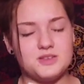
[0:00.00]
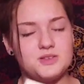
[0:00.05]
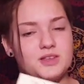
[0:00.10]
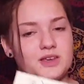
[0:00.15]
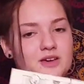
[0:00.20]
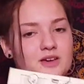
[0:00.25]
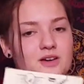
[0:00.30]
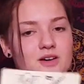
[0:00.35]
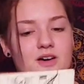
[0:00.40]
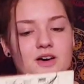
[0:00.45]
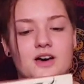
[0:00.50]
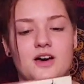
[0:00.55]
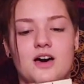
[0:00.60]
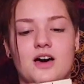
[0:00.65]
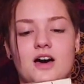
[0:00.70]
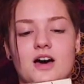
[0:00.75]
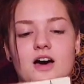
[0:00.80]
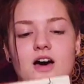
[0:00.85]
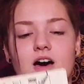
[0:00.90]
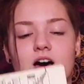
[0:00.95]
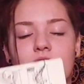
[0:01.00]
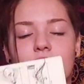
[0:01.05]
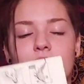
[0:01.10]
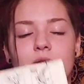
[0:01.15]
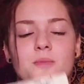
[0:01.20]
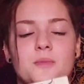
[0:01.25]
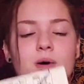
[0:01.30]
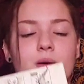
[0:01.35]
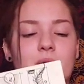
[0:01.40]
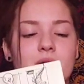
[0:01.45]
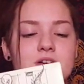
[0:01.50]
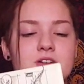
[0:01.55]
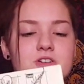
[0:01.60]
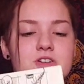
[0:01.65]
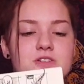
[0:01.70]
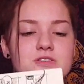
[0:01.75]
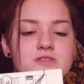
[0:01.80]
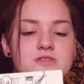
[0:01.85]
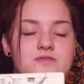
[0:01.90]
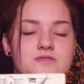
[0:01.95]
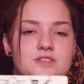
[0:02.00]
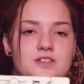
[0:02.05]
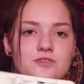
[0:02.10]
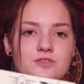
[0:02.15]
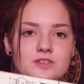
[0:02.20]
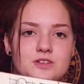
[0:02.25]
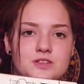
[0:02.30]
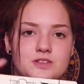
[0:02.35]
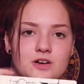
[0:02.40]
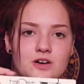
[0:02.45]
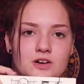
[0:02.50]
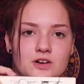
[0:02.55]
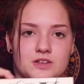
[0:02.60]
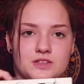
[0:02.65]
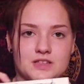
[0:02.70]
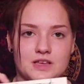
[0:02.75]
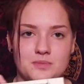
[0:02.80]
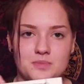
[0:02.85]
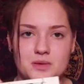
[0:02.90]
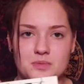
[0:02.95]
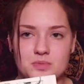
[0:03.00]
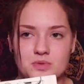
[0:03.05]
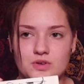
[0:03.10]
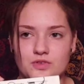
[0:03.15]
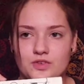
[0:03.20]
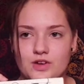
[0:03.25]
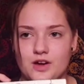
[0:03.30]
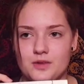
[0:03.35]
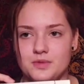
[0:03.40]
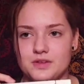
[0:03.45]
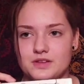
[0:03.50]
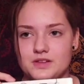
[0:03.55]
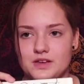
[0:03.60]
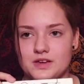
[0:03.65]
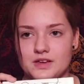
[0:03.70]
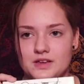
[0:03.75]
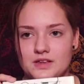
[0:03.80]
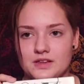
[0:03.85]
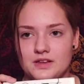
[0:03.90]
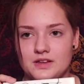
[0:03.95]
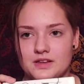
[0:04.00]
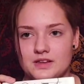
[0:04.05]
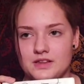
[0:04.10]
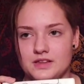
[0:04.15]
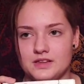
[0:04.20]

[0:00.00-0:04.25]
like a bunch of different songs that people have come and done